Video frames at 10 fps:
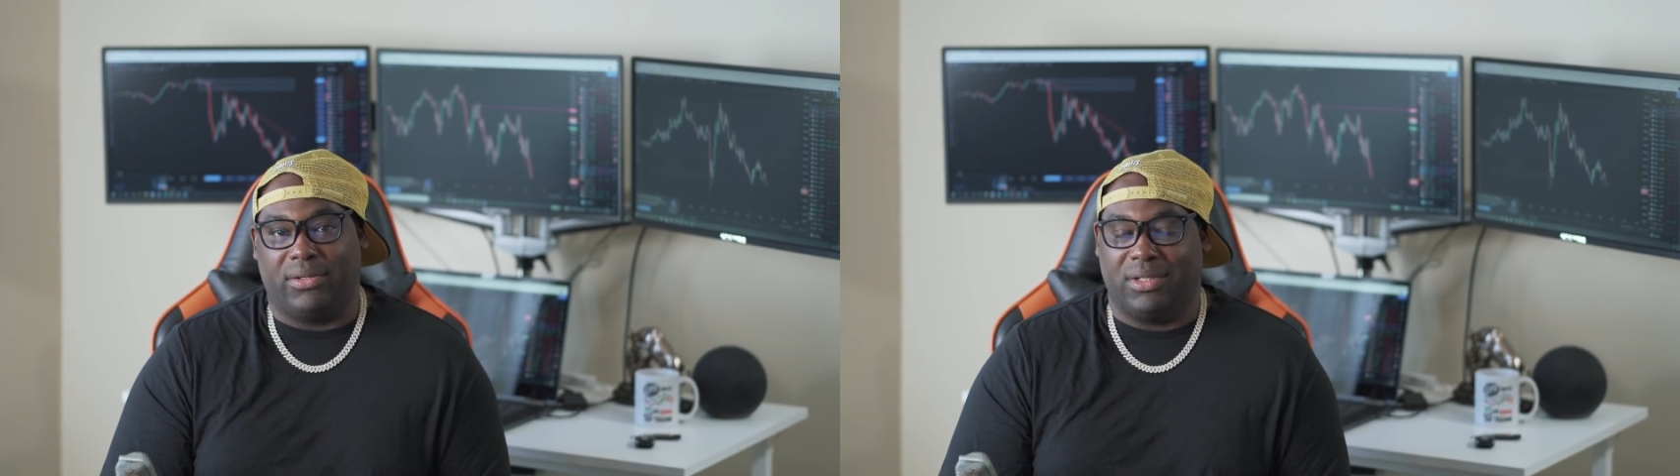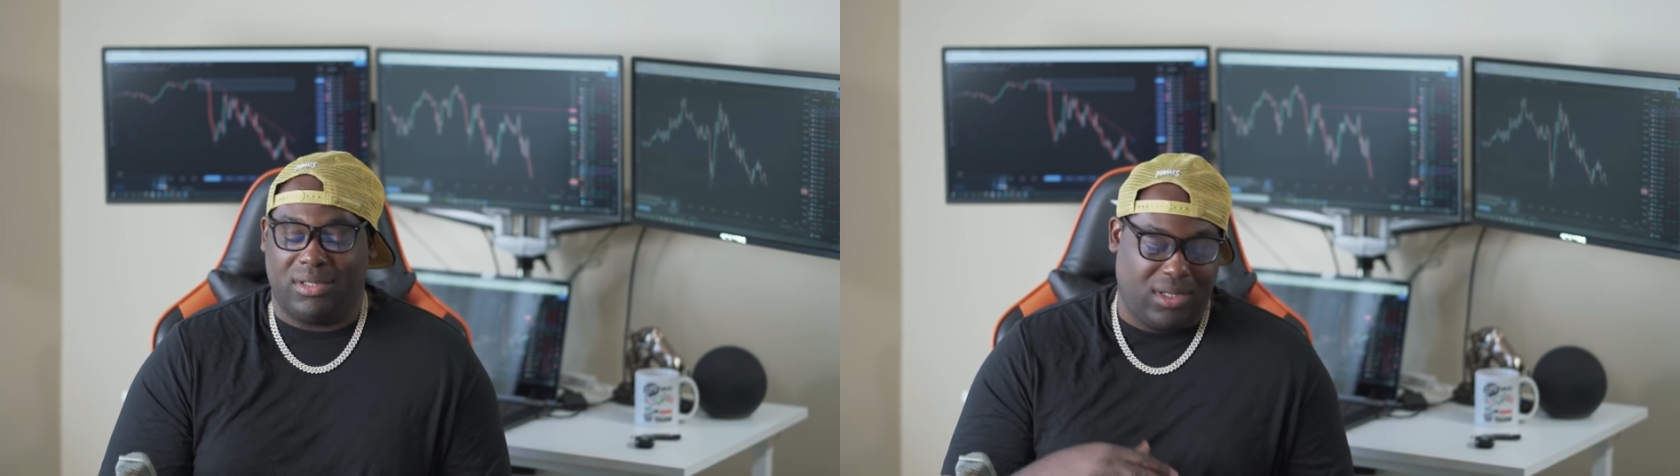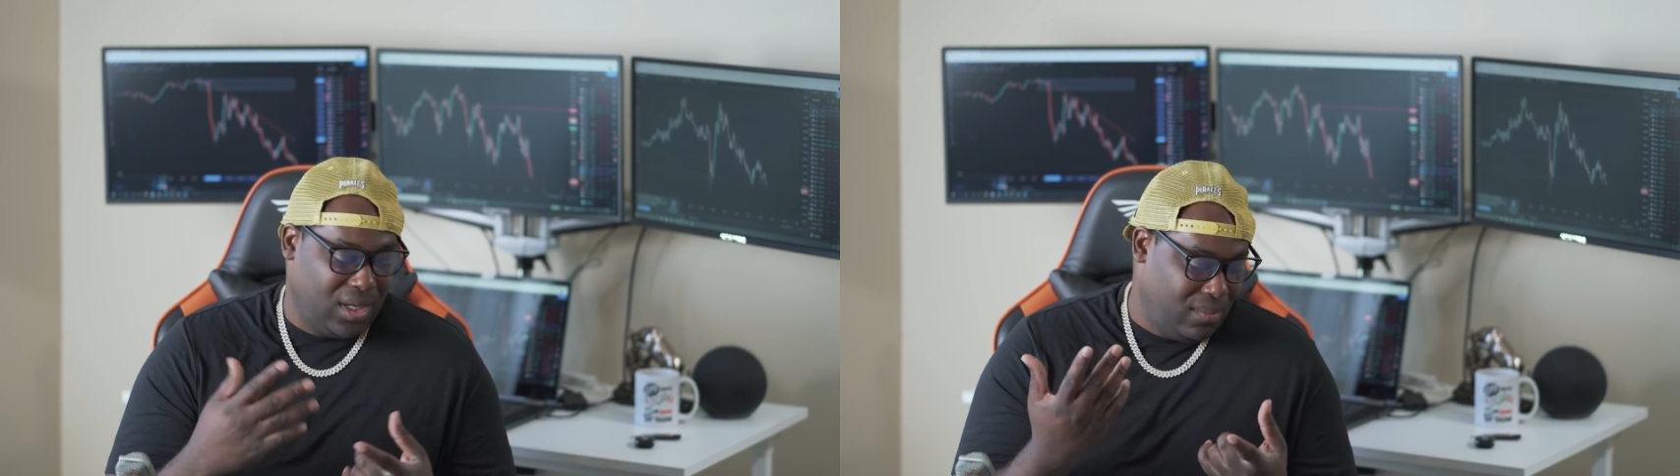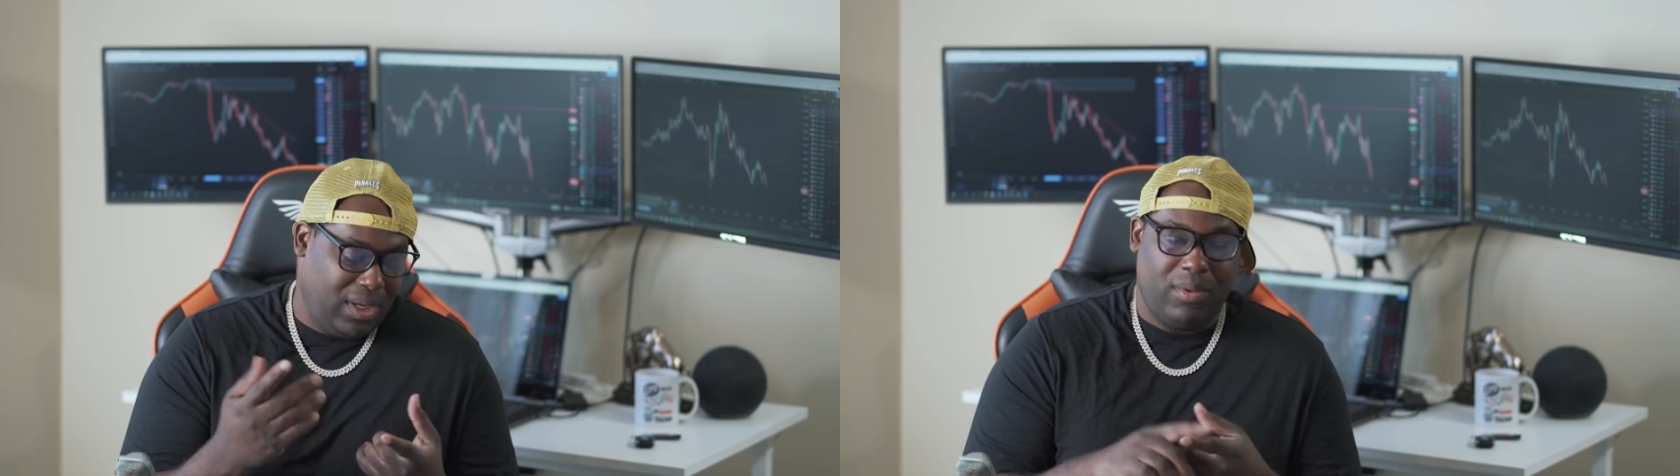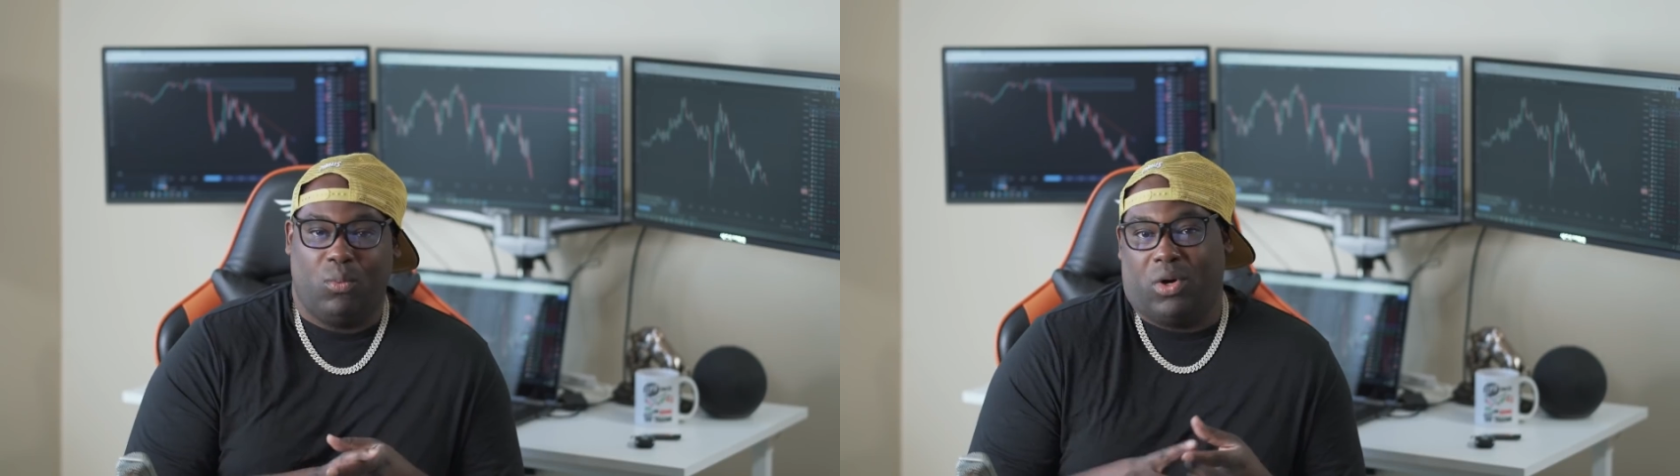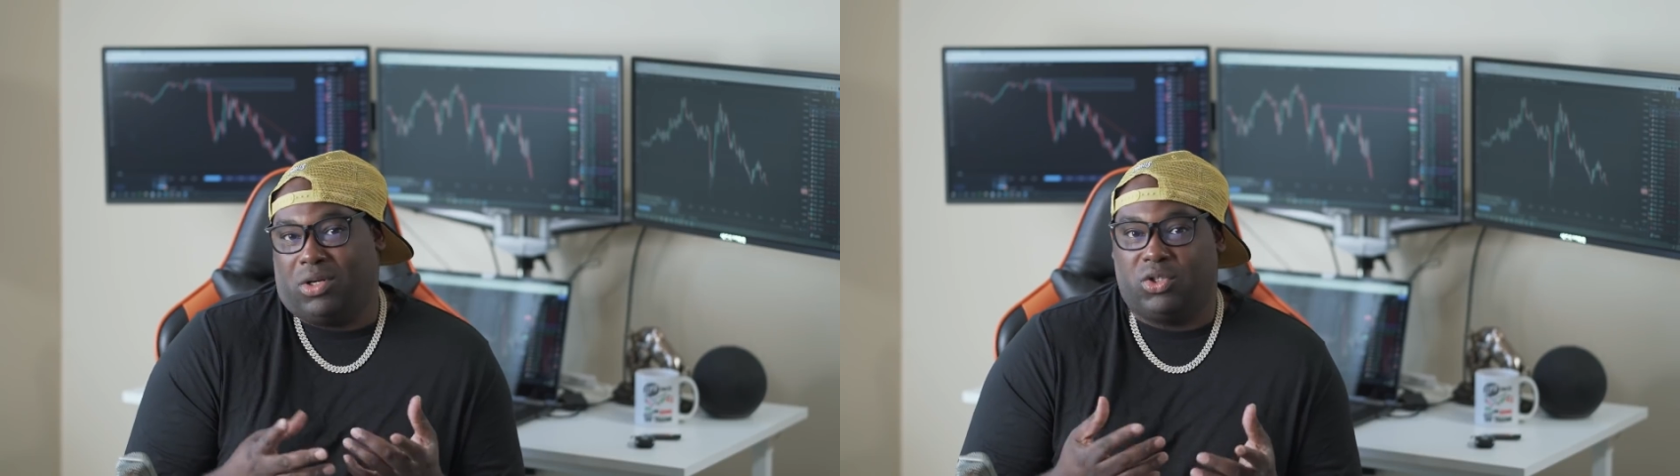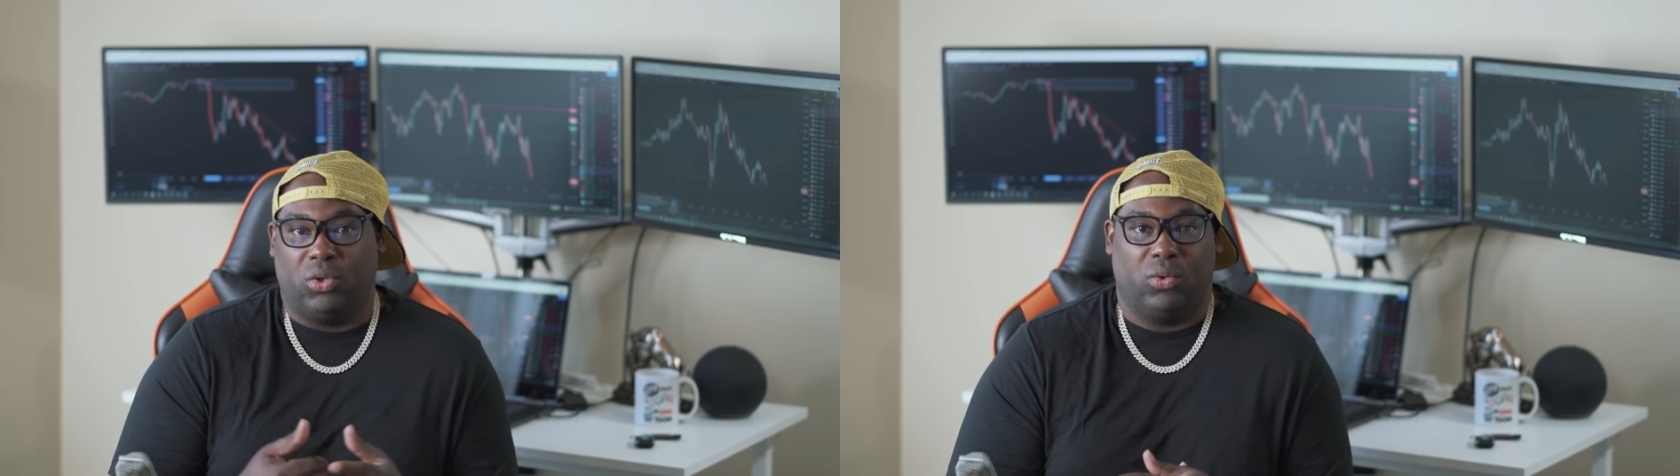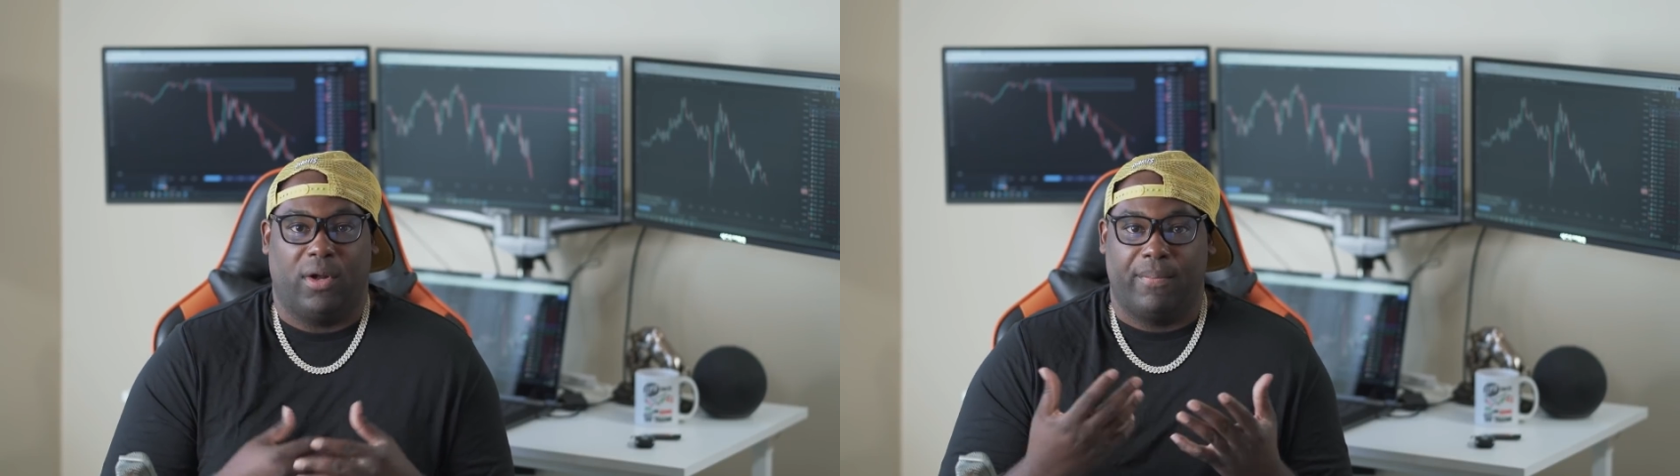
Just maybe one or two.